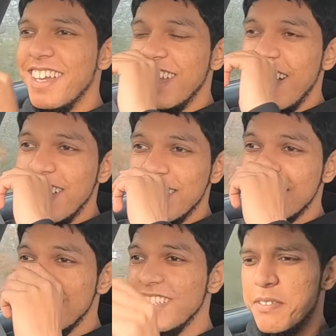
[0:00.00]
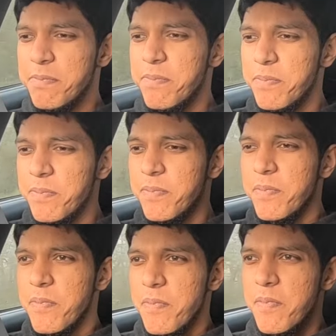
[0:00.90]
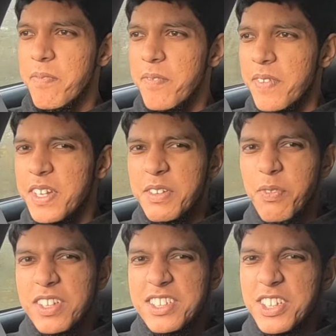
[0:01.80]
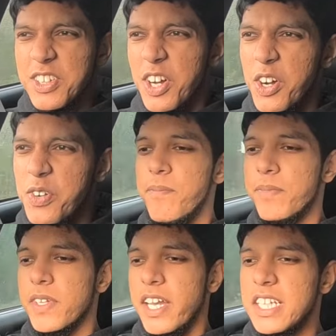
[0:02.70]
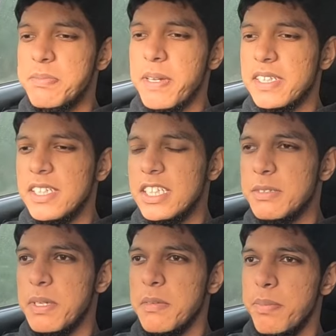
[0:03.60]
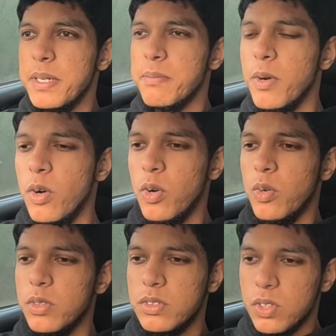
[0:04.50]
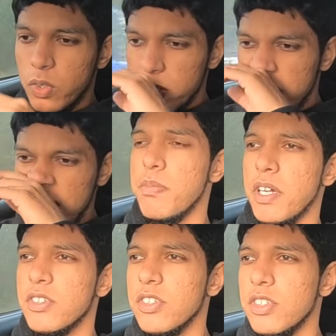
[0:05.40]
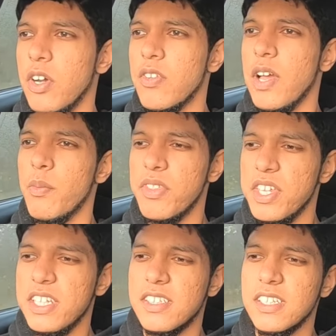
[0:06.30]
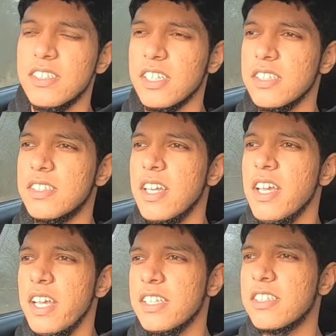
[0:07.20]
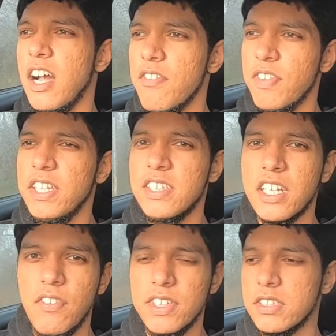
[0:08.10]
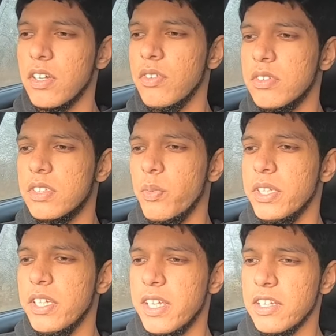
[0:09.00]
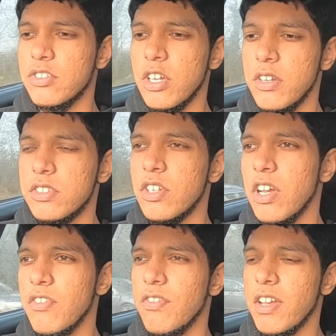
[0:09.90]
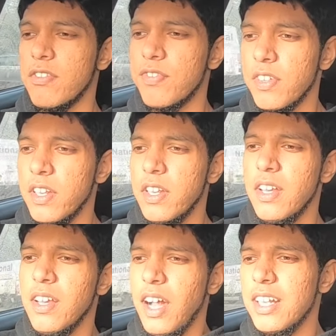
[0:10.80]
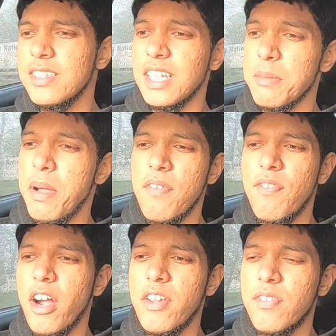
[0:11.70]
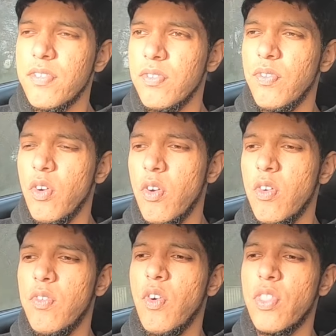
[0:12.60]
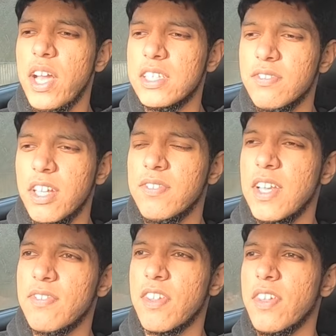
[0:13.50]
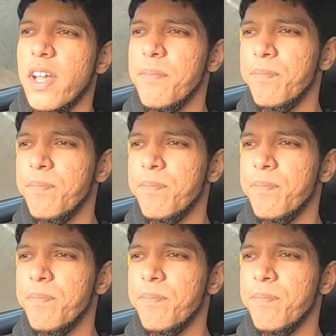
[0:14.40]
Honestly, wants to go. I expected it to be a bit more torquey, but I do know that with these engines it's got a VTEC of its own, so when you get to a certain rev, I'd say about 4,000 revs after that,